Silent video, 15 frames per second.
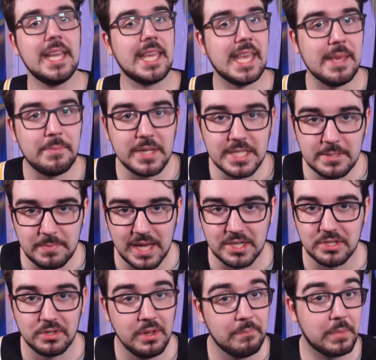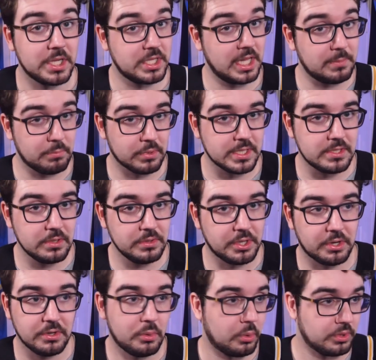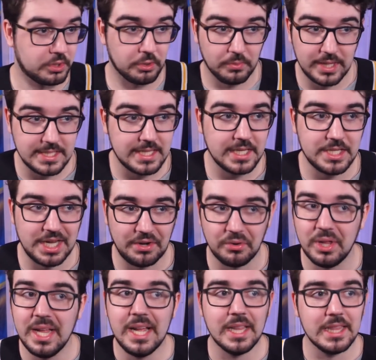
Keep it special, much like Bristol Dirt or dirt racing in general.